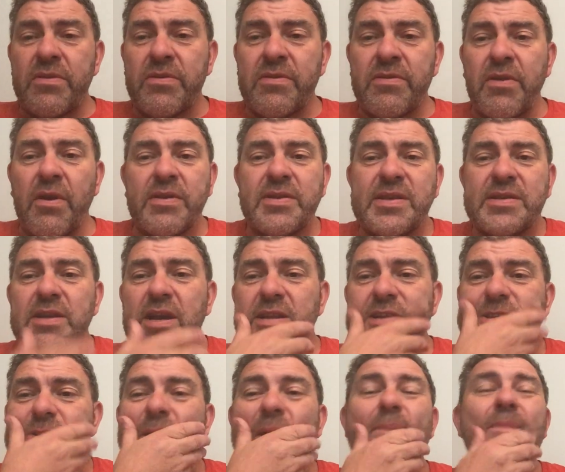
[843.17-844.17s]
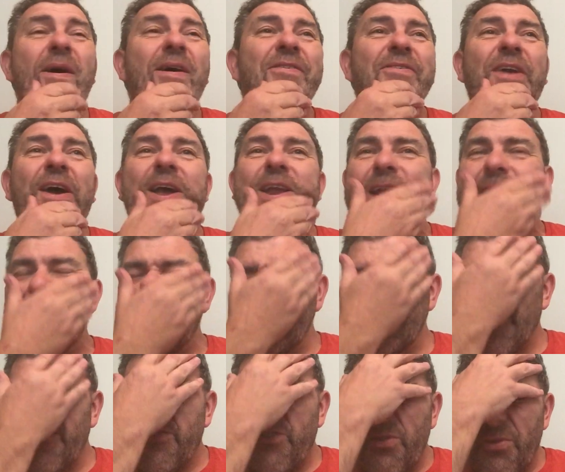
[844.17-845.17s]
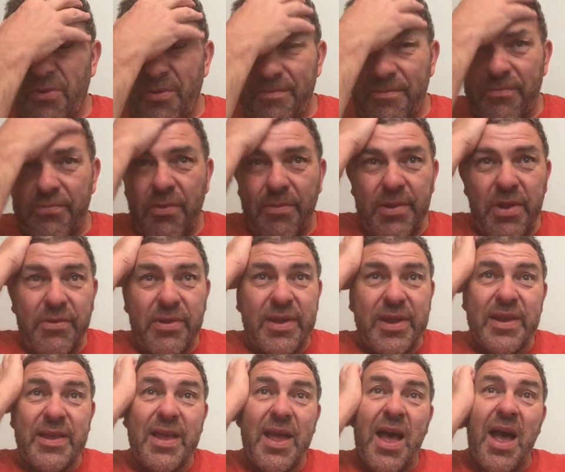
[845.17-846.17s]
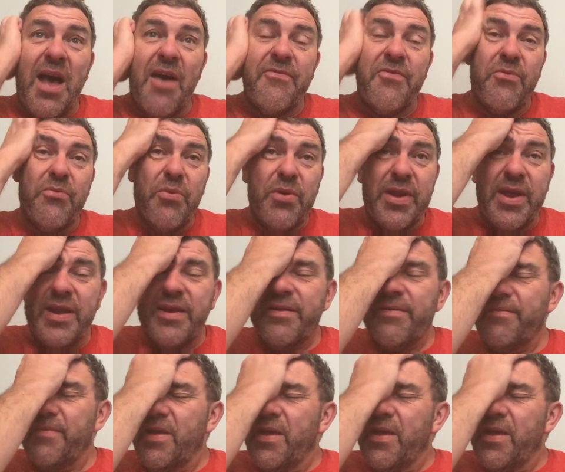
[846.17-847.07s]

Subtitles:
So I decided to go out, but I started late, so I thought I'm probably only going to get half of one in.